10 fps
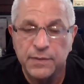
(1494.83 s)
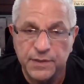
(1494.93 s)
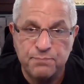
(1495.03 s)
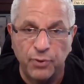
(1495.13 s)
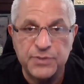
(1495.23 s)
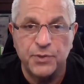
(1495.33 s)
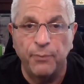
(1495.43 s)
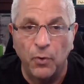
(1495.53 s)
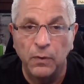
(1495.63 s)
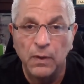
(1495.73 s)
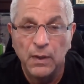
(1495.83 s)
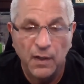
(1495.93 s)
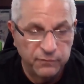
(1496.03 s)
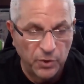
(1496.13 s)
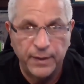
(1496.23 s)
this principle
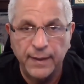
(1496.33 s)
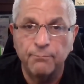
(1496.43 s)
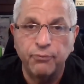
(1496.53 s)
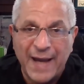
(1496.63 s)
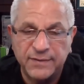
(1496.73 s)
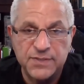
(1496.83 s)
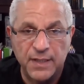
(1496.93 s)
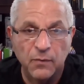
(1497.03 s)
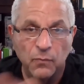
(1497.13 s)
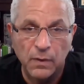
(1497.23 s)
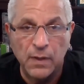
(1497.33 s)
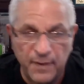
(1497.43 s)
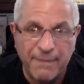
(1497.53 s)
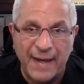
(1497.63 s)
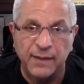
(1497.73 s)
of learning and practicing, coming
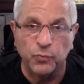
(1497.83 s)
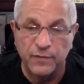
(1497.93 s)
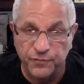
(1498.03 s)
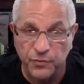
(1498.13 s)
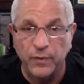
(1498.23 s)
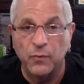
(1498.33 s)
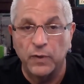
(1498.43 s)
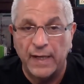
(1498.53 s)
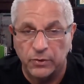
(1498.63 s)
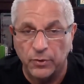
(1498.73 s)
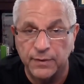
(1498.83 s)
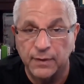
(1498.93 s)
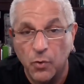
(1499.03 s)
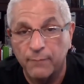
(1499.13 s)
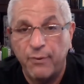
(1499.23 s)
back and reviewing what I'd learned and
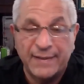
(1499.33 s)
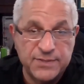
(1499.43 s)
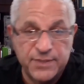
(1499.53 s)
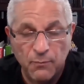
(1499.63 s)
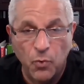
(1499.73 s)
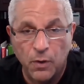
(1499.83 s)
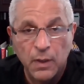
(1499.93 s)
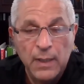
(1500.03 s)
going practicing more